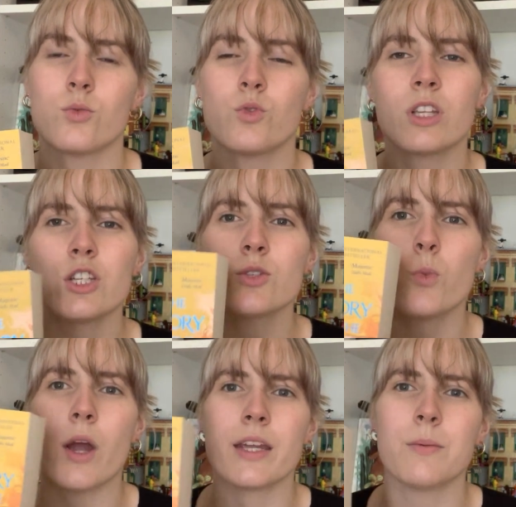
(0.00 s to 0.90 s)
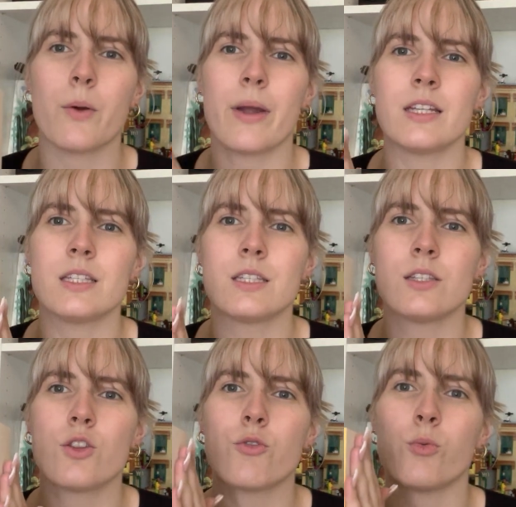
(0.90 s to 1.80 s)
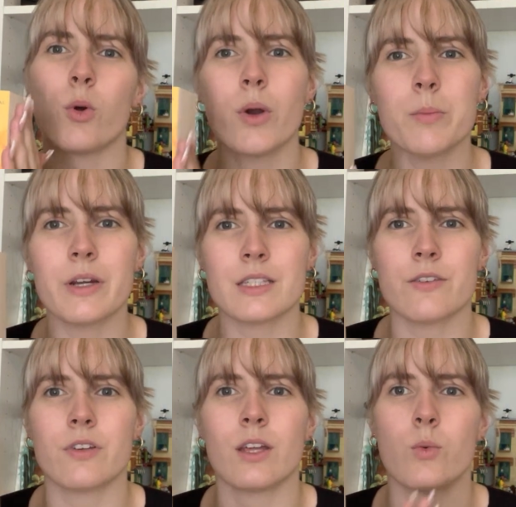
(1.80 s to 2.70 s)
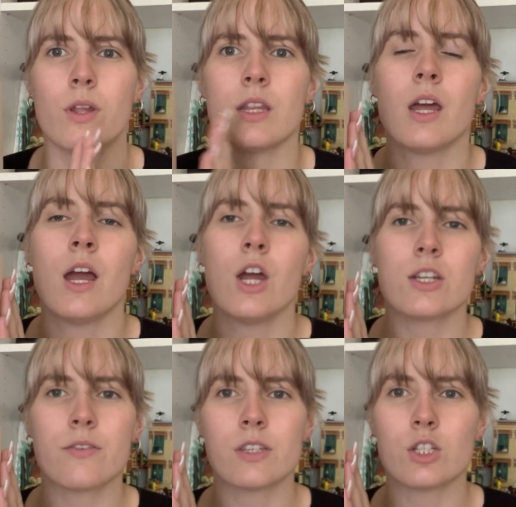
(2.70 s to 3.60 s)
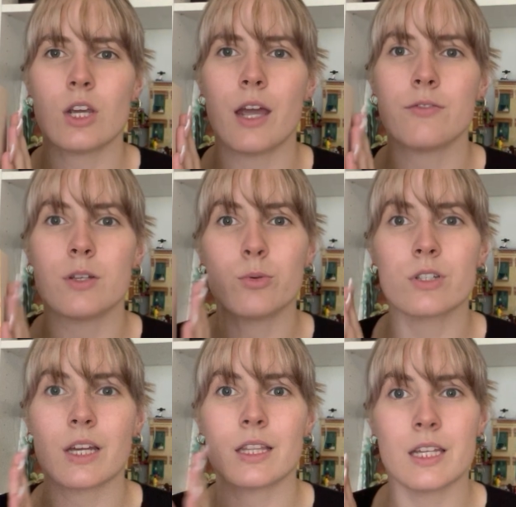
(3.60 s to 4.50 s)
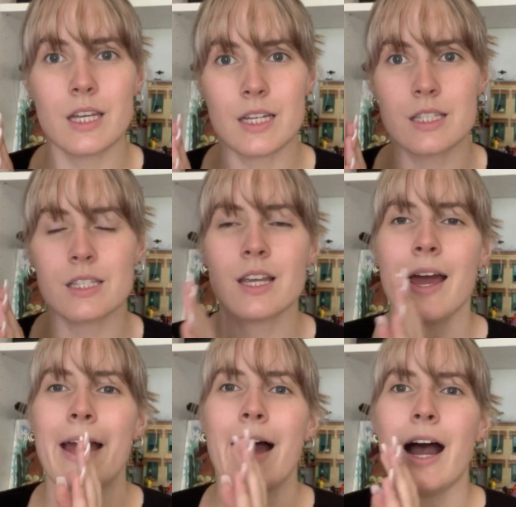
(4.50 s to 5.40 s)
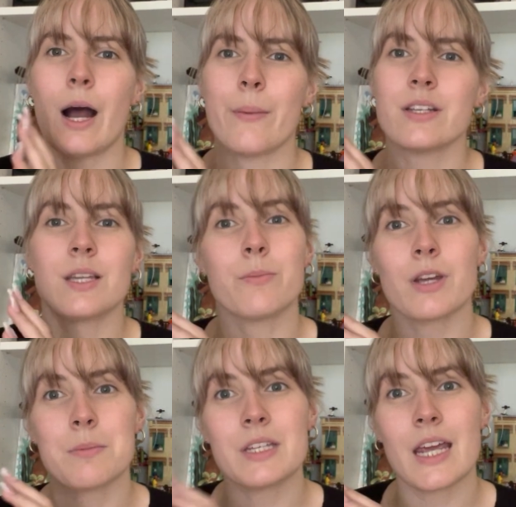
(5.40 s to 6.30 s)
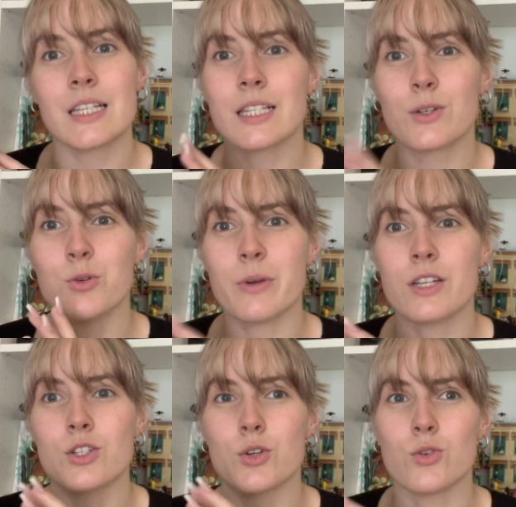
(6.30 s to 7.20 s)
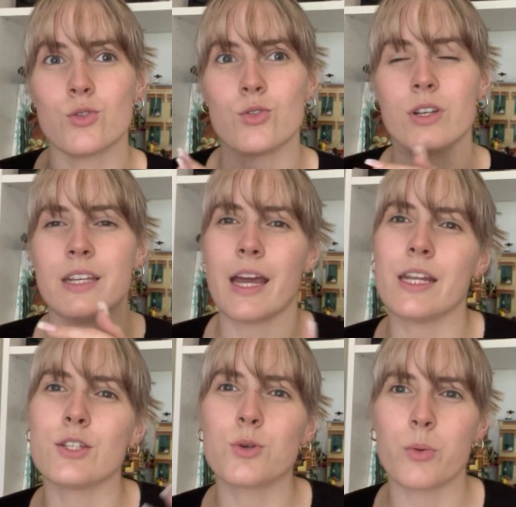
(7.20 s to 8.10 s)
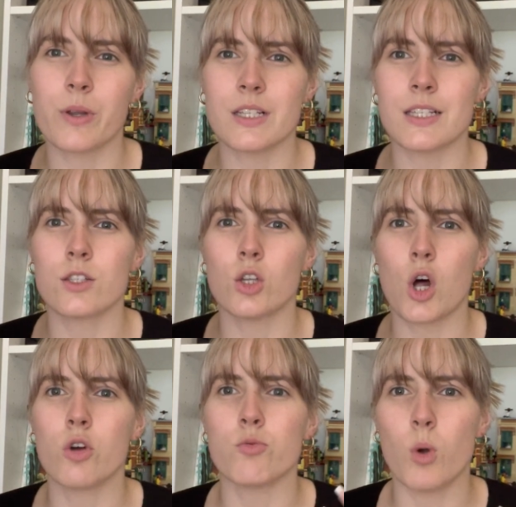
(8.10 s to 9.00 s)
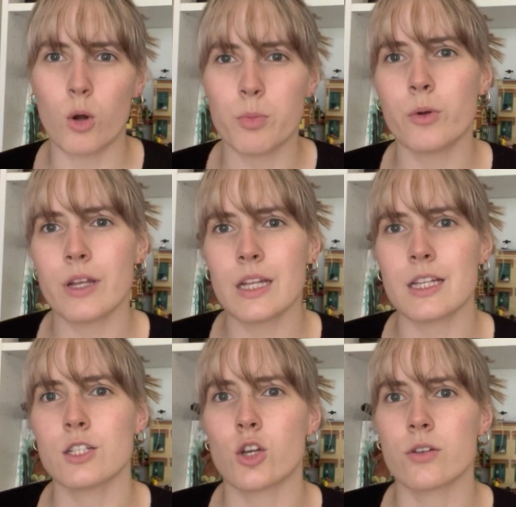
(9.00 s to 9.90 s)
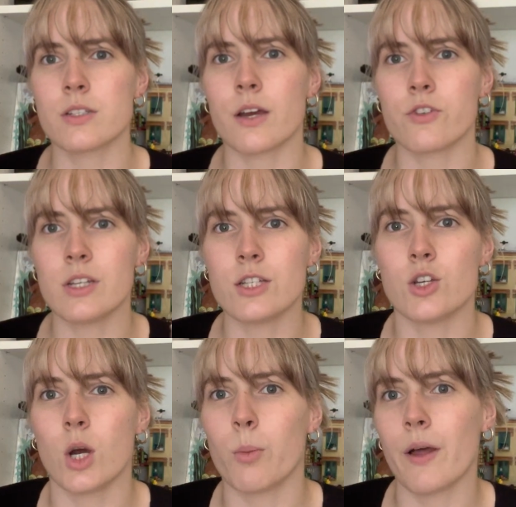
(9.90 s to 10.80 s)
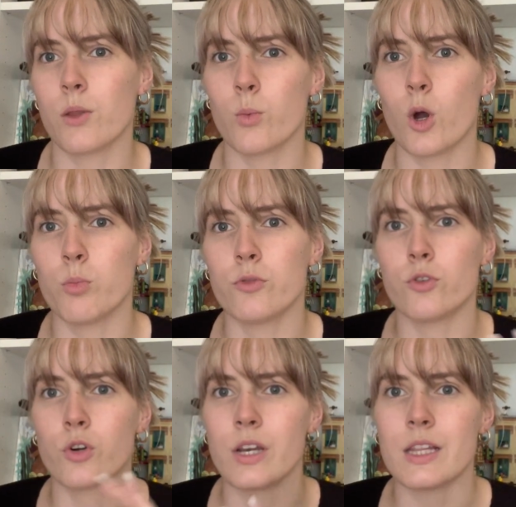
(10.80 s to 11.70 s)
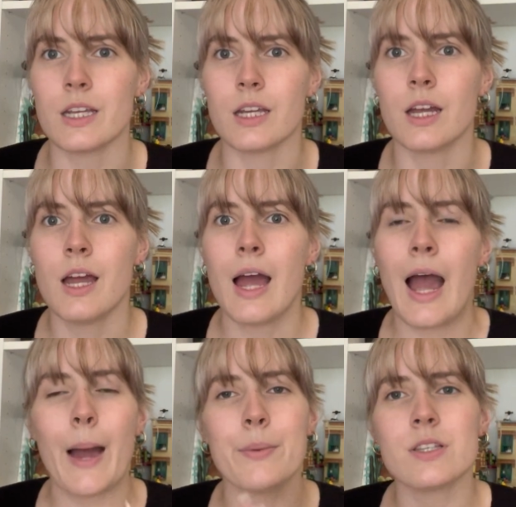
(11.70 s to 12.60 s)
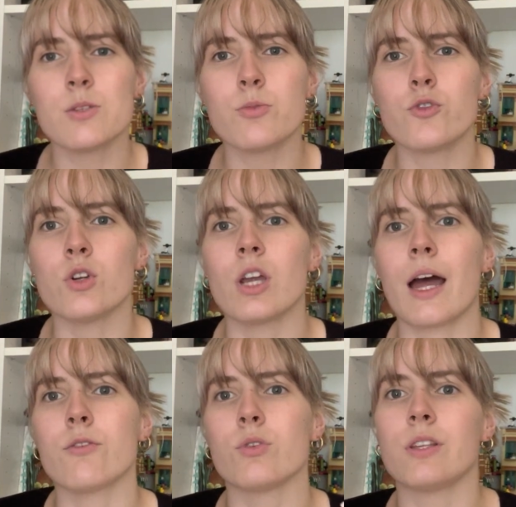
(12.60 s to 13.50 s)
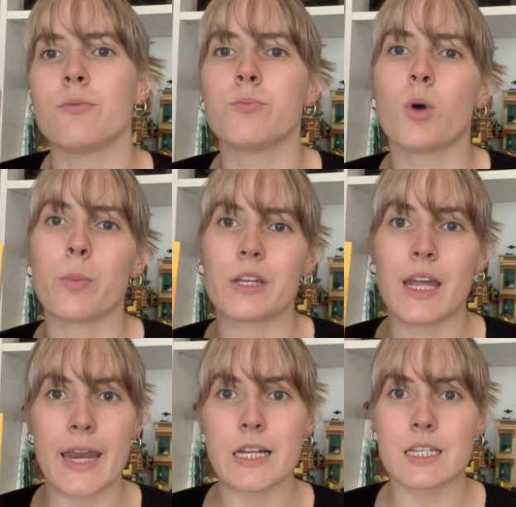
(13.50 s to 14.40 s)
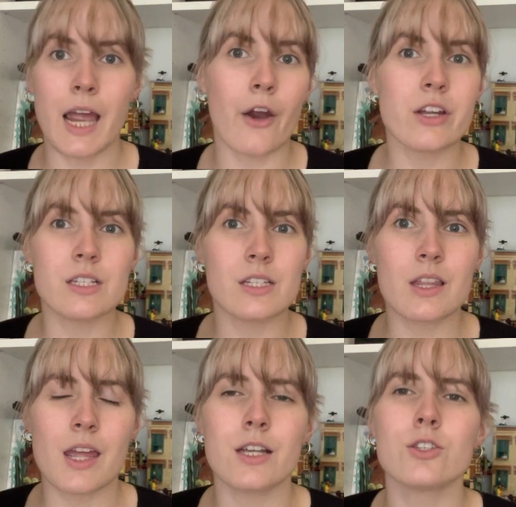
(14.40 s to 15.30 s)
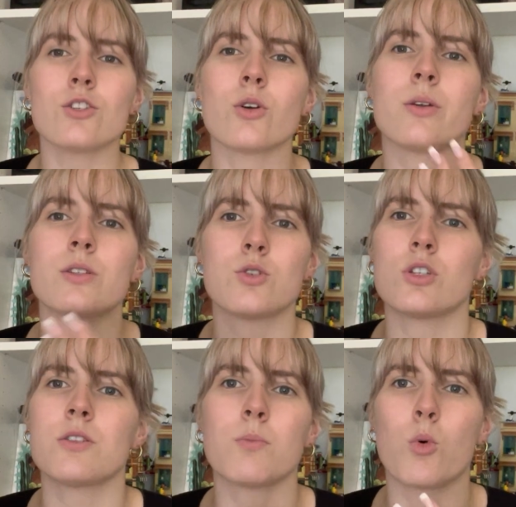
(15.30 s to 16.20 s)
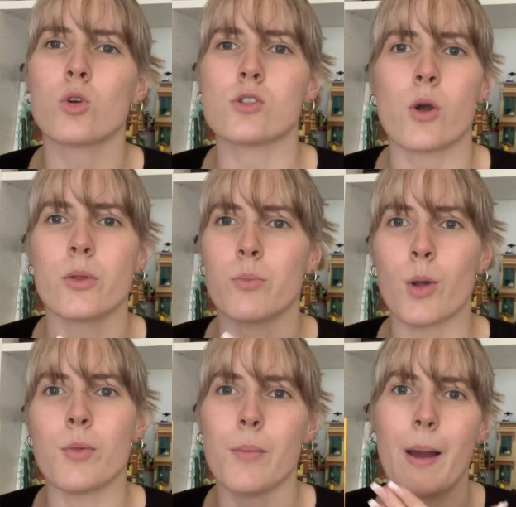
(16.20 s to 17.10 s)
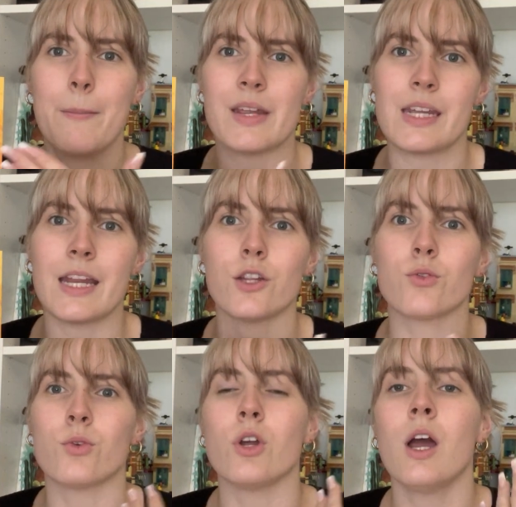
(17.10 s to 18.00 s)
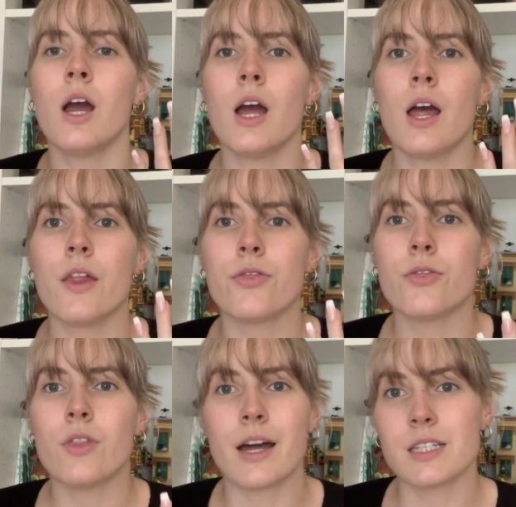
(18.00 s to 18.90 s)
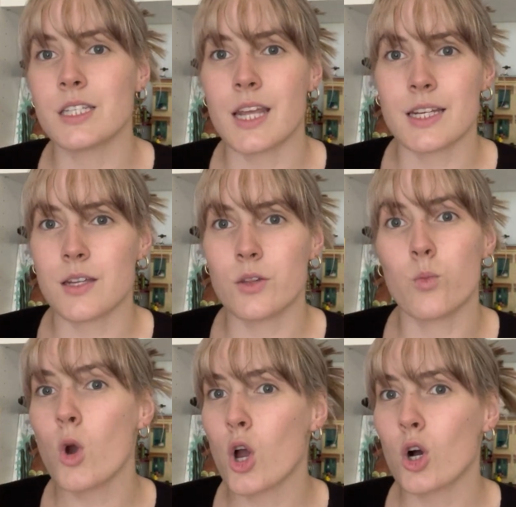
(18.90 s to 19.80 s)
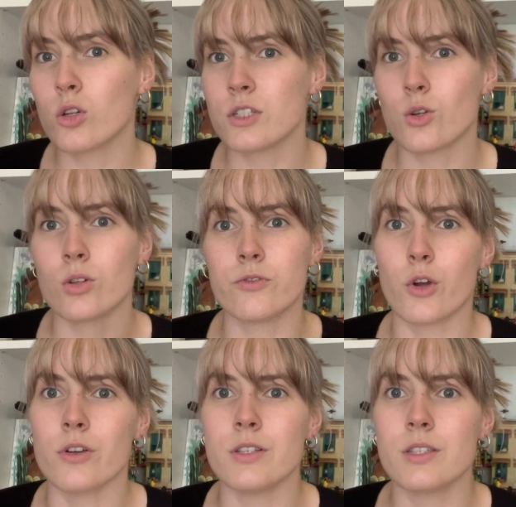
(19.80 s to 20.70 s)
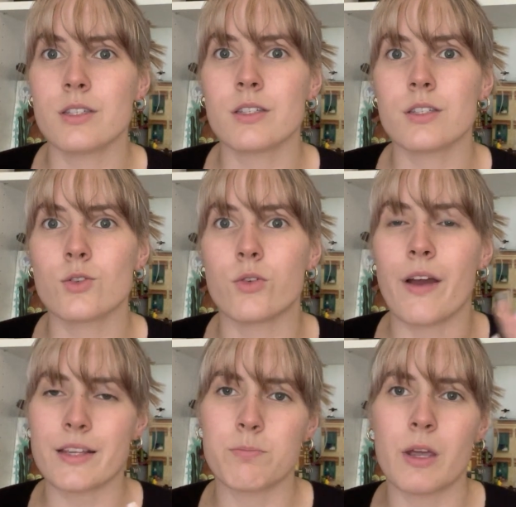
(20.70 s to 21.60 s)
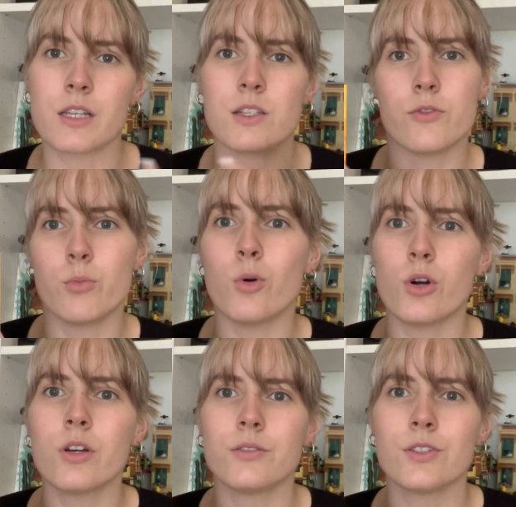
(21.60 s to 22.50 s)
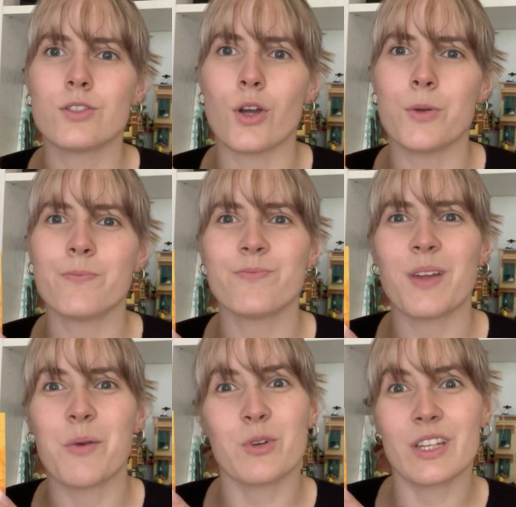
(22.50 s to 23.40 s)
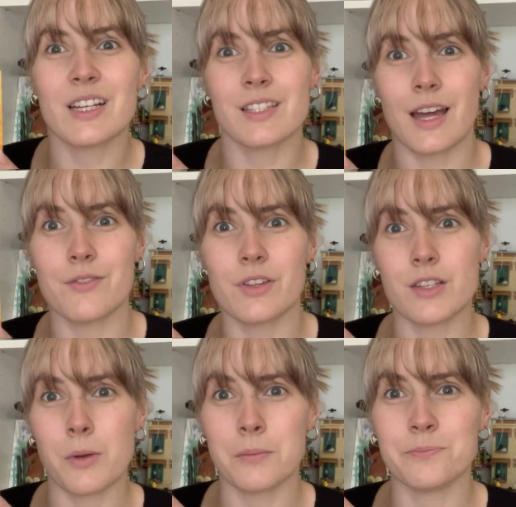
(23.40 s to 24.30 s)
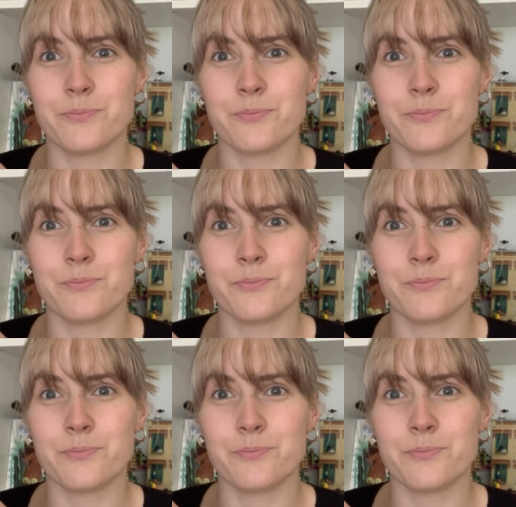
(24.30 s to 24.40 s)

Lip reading: really just working my way through it because I feel like when you have such hefty books like this, it sometimes takes a little bit to get into it because there's a lot of world building and there's a lot of stuff you need to know about the world before anything happens and before you kind of really properly connect to characters and things. So it's just more so at the moment about me getting through understanding the world and all of those sort of aspects of the book. So I'm really excited for this one.